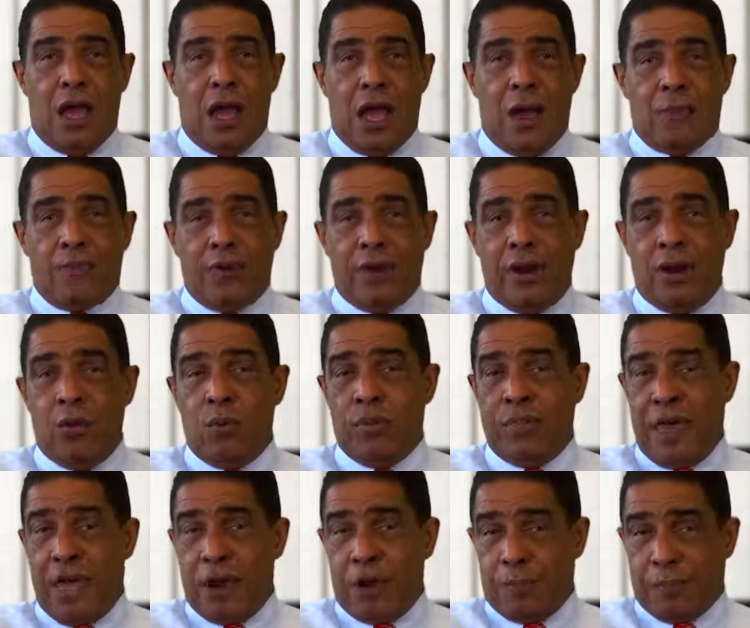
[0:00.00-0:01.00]
operating
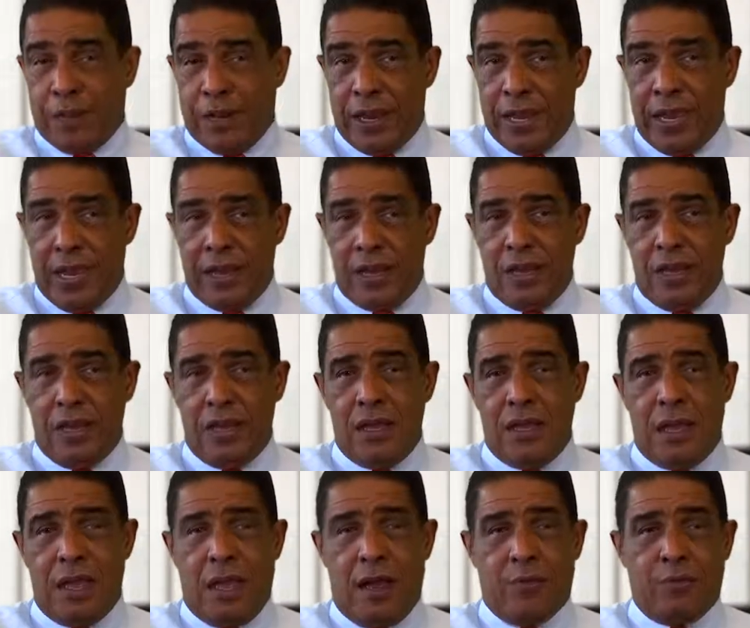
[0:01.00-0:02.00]
without a plan,
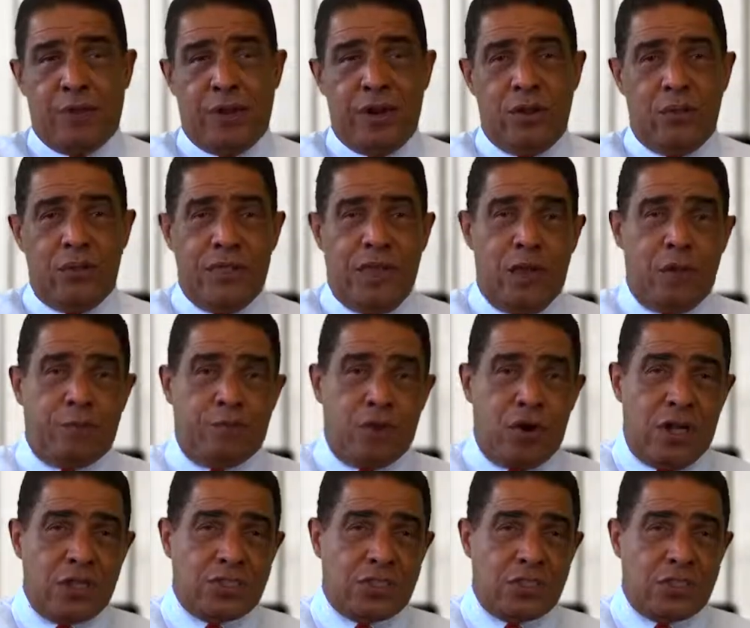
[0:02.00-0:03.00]
operating without
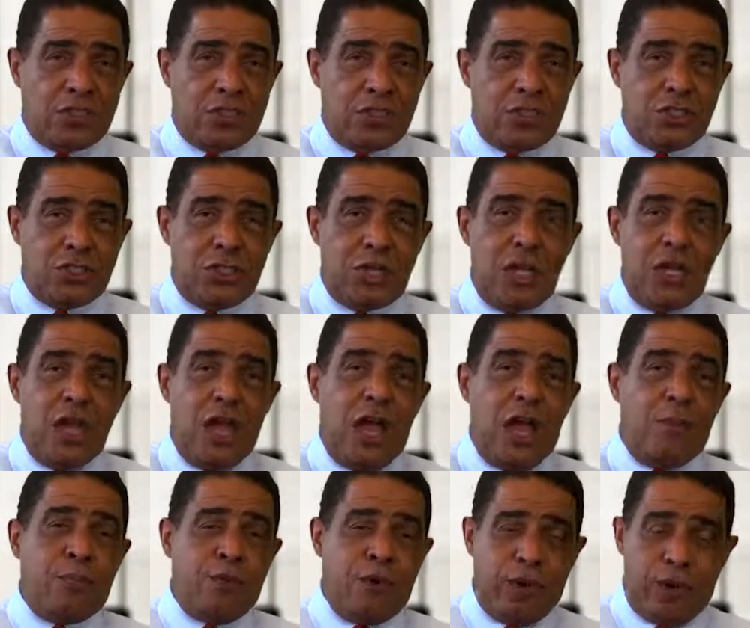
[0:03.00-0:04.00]
processes,
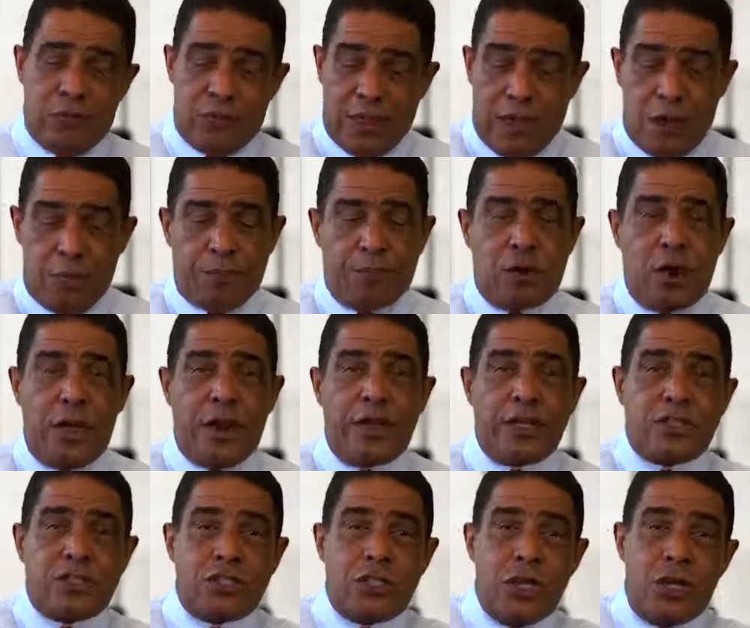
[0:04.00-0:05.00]
operating without
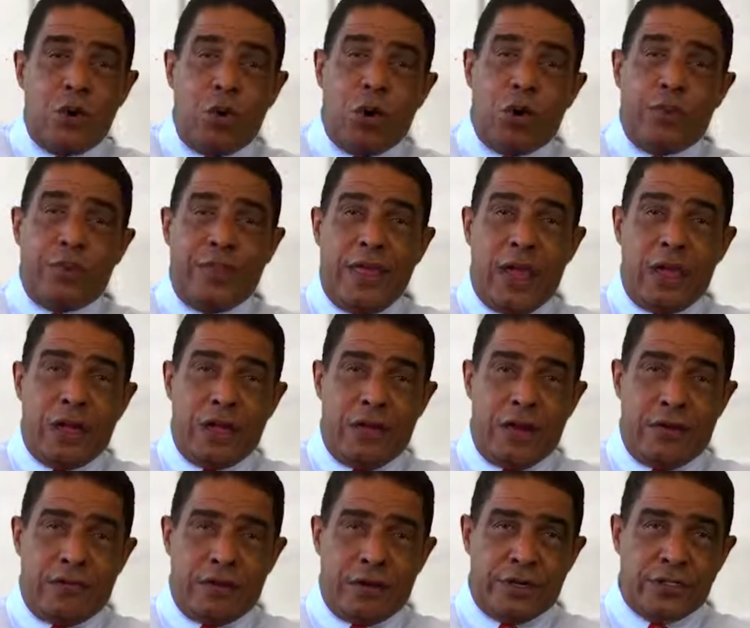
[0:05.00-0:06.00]
products, or without
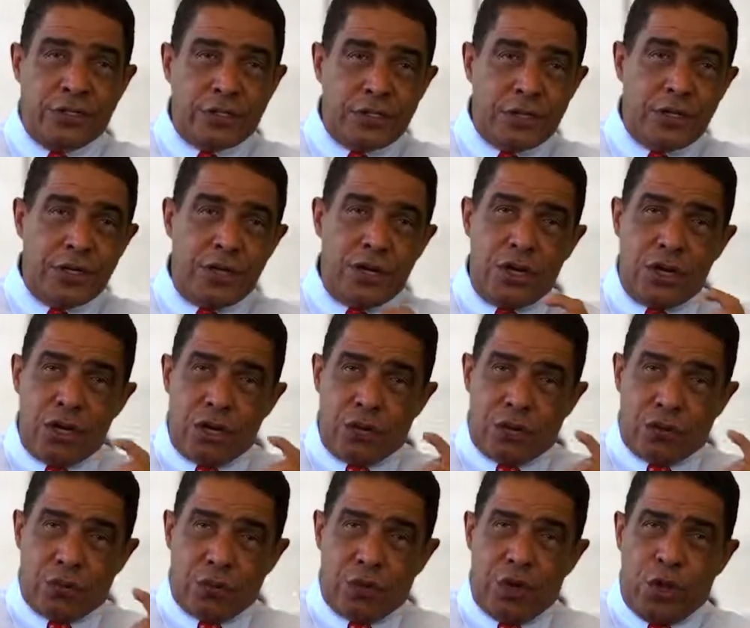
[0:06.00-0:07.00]
leverage.
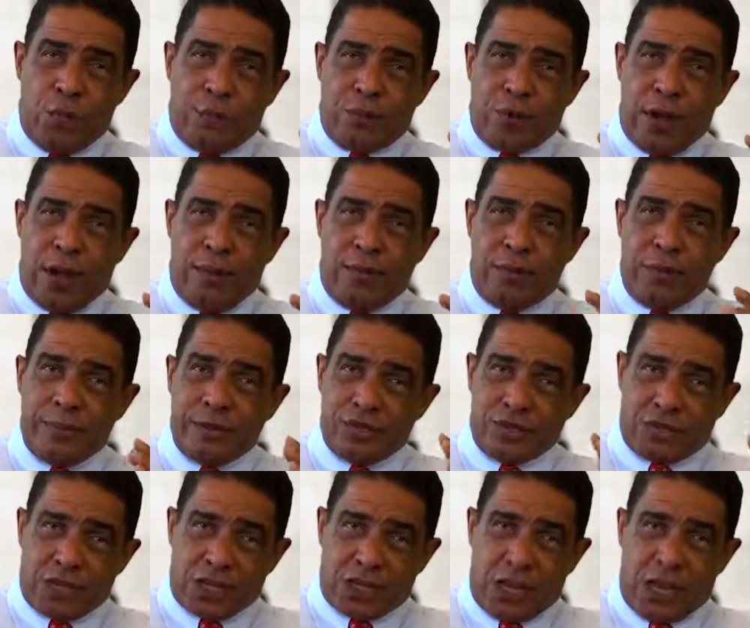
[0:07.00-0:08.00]
The real problem
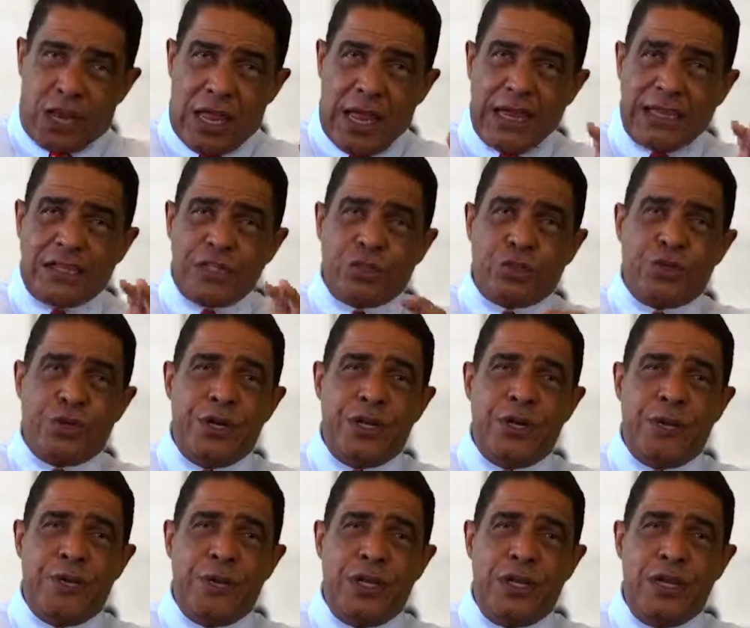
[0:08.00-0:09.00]
is the clock is your
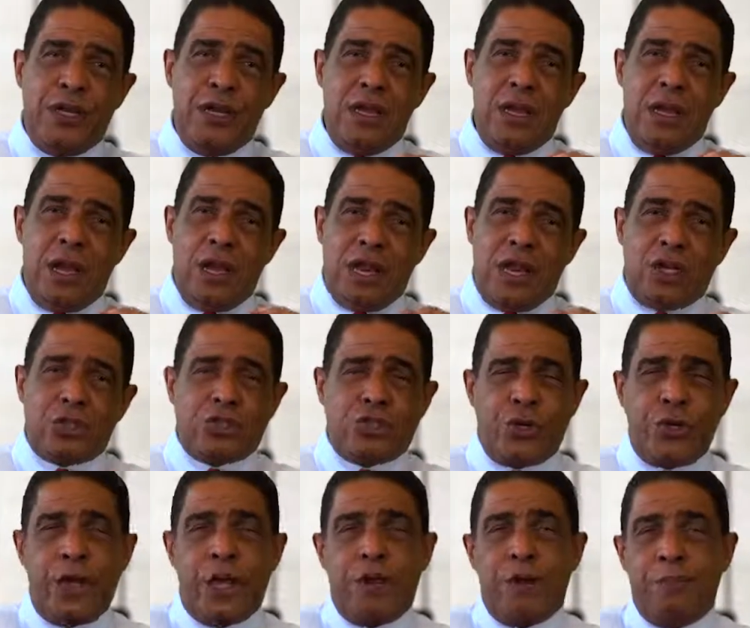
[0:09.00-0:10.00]
enemy, and I'll
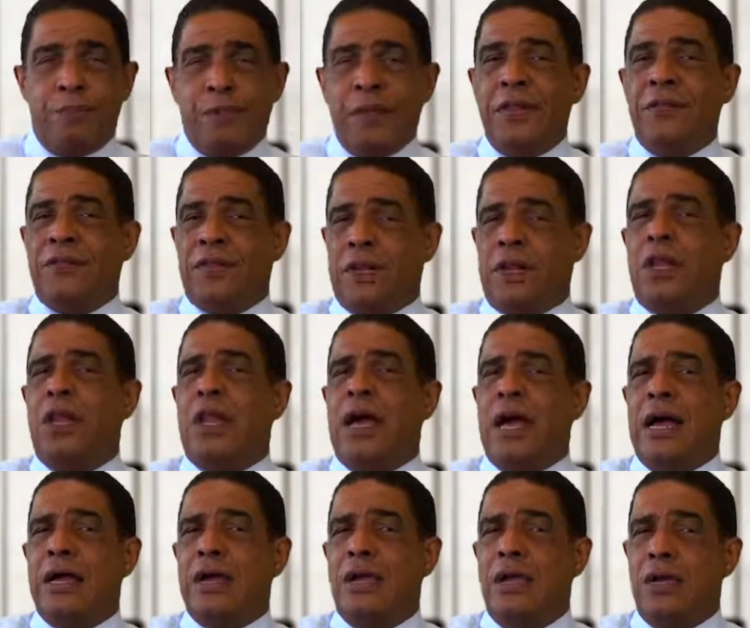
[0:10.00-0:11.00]
show you how to beat the
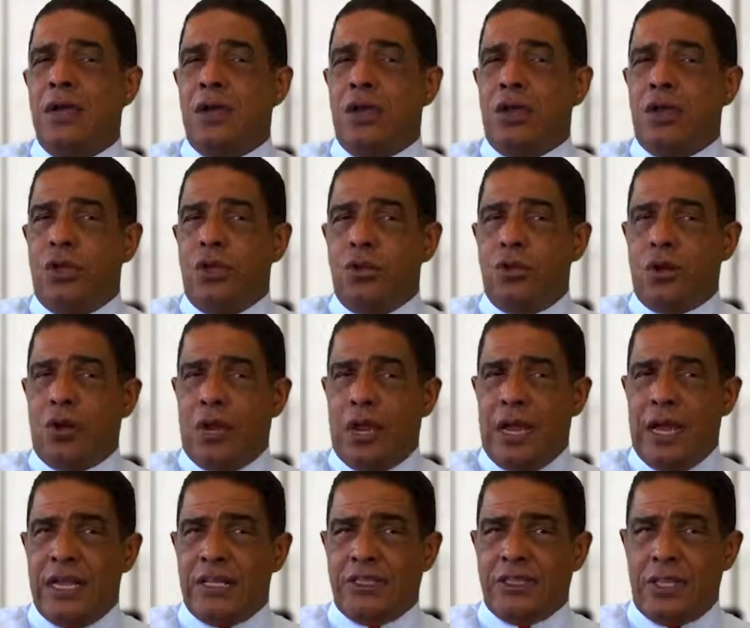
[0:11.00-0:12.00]
clock
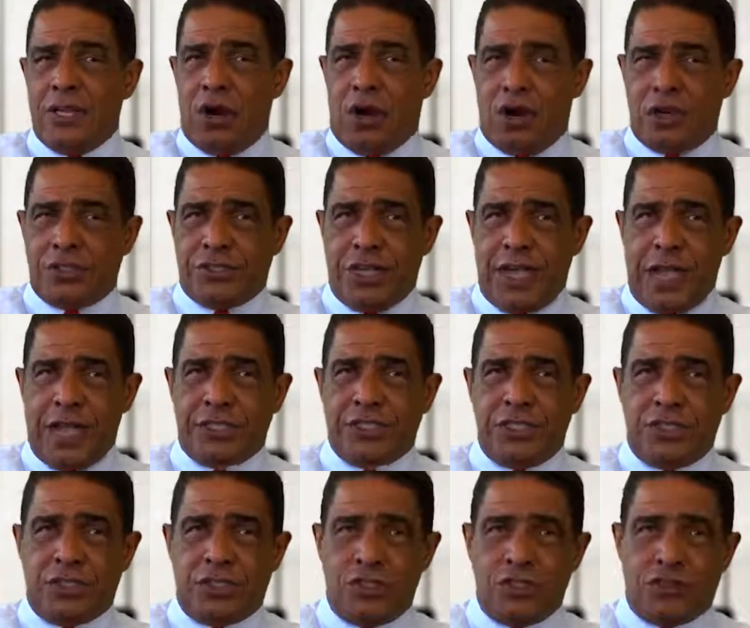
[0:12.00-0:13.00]
utilizing our
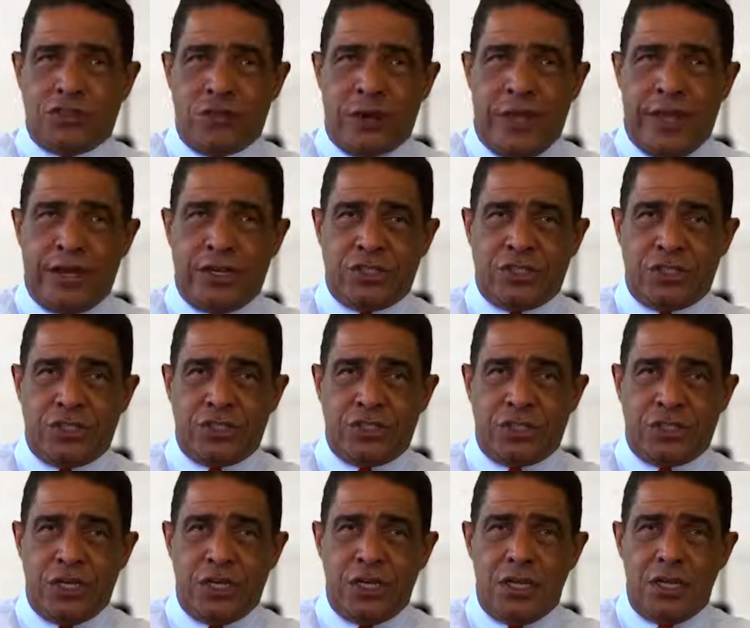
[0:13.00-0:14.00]
tactics and
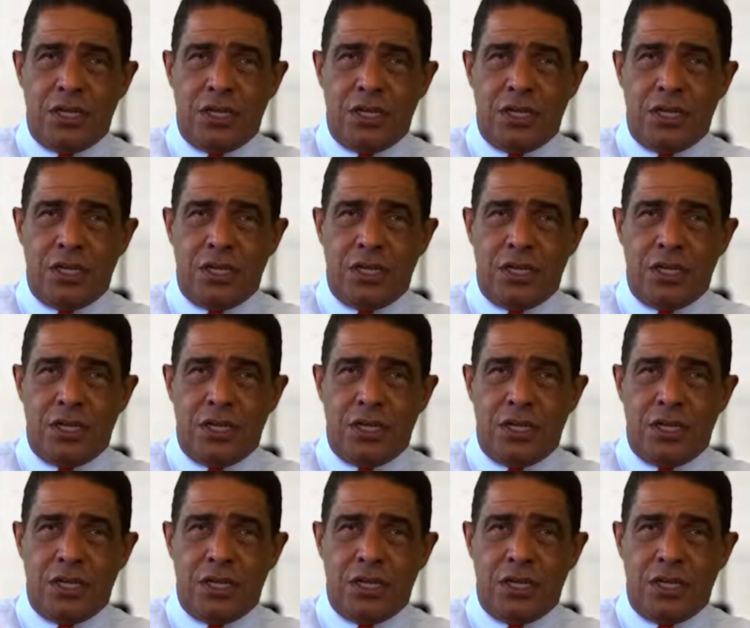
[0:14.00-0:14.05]
strategies.